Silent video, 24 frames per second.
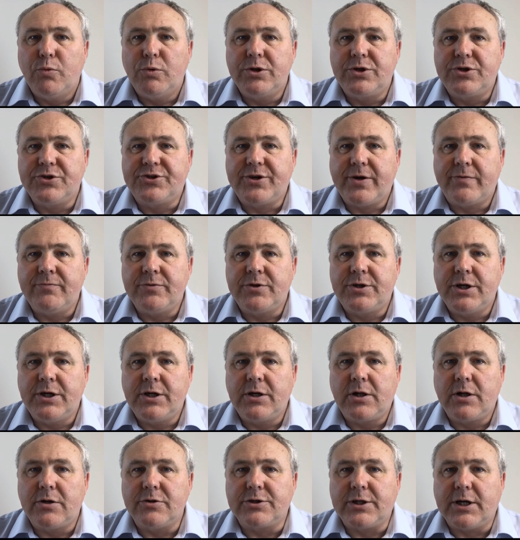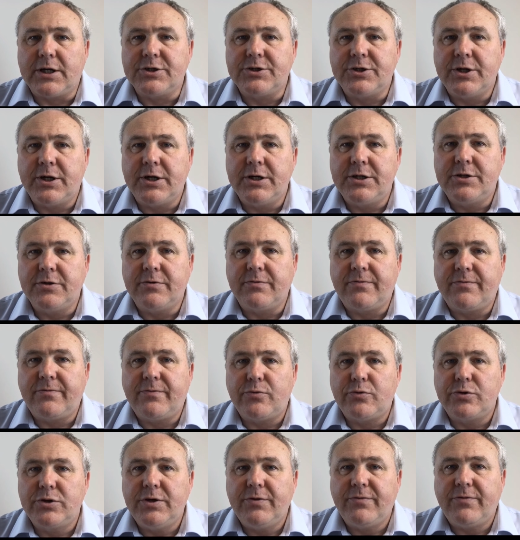Winter 17 closed last night at
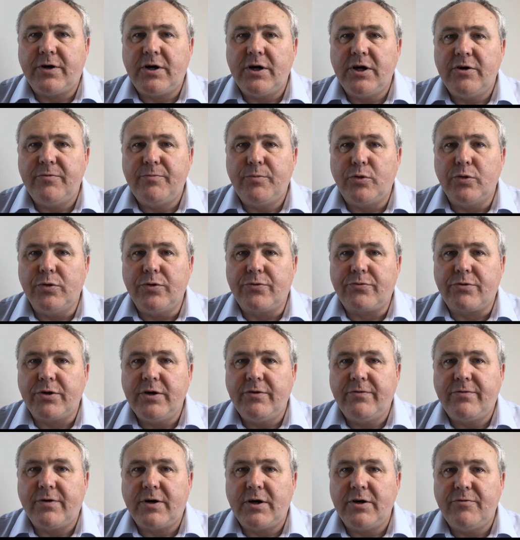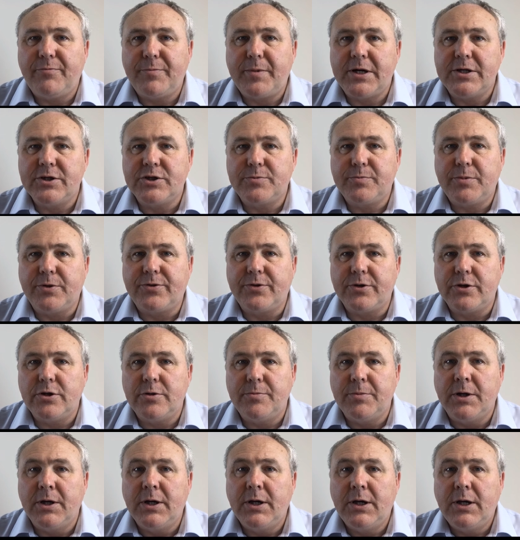45.35 pence per
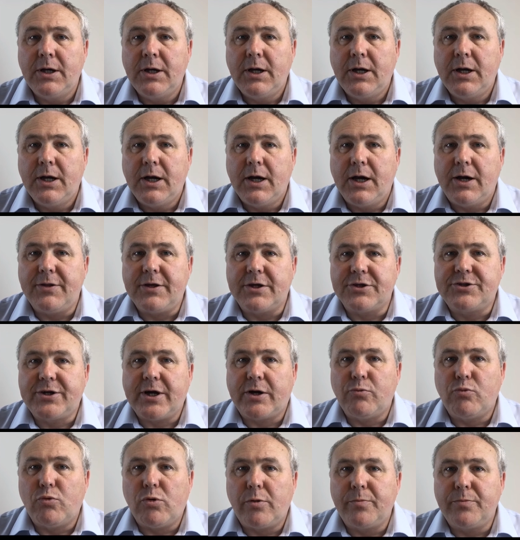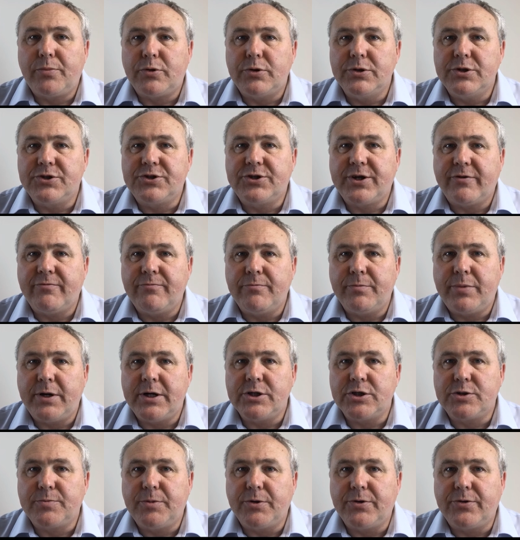therm, and that's down 1.7
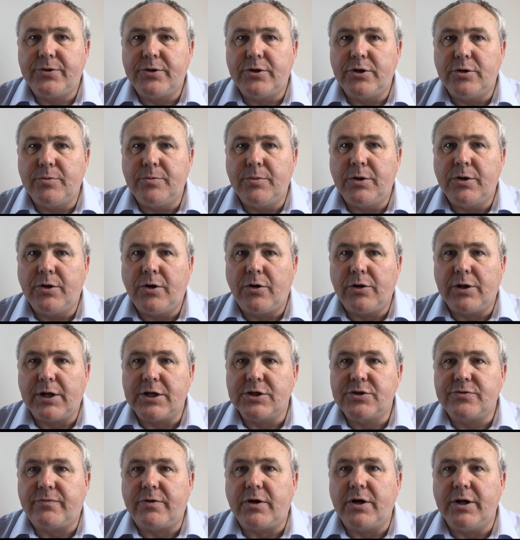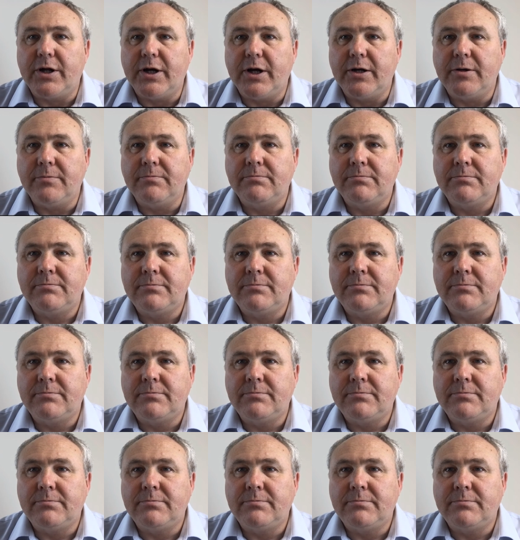pence per therm on last Friday.